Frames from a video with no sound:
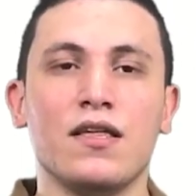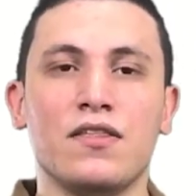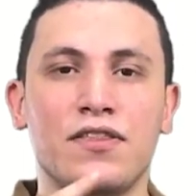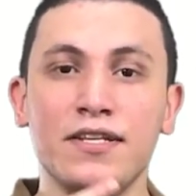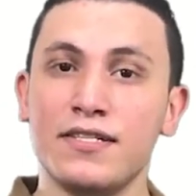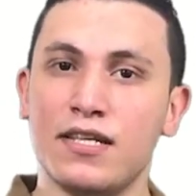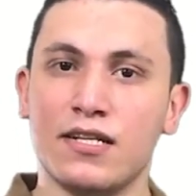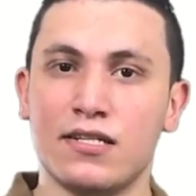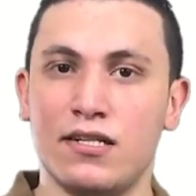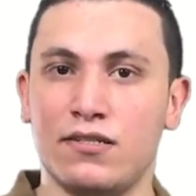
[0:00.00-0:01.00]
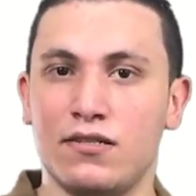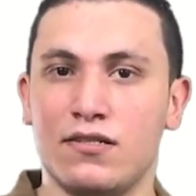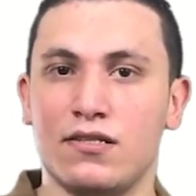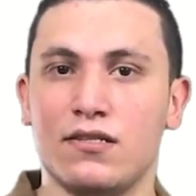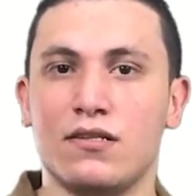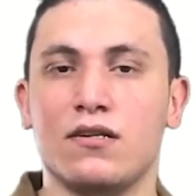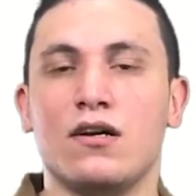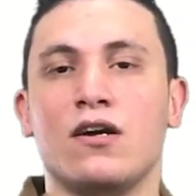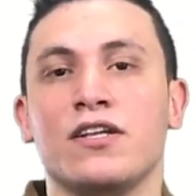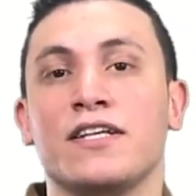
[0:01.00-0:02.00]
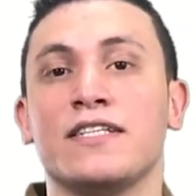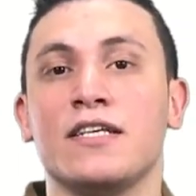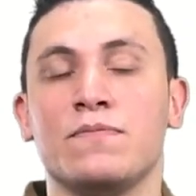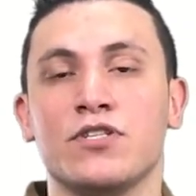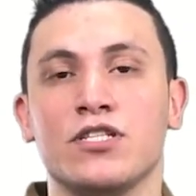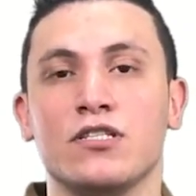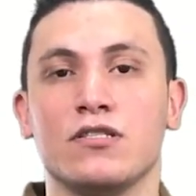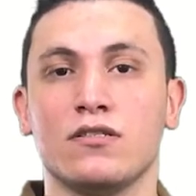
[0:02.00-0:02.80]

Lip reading: These 6 letters are an exception.